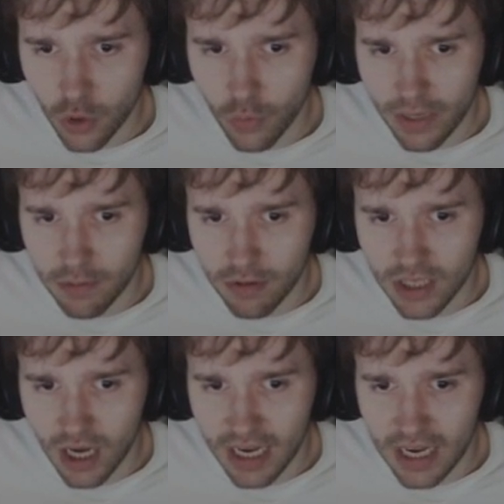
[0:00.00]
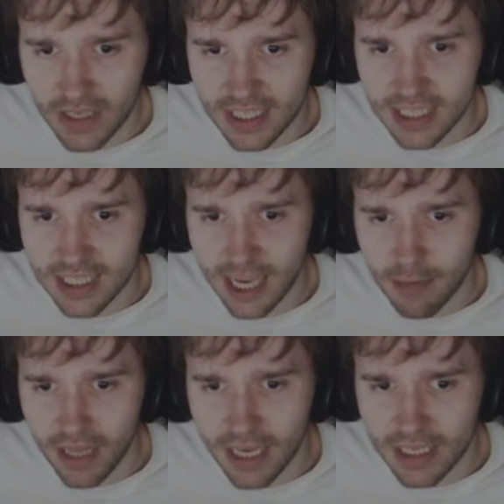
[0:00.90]
or we will die in this
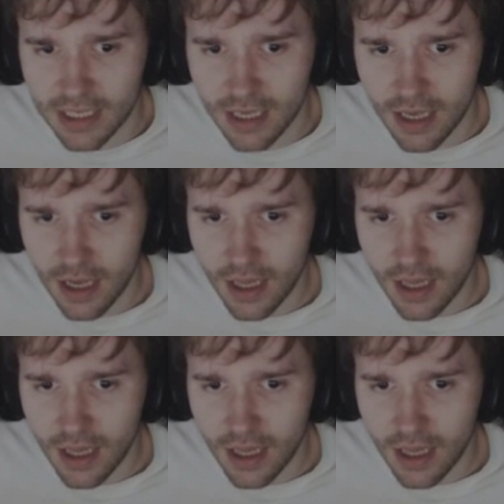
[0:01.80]
insane place.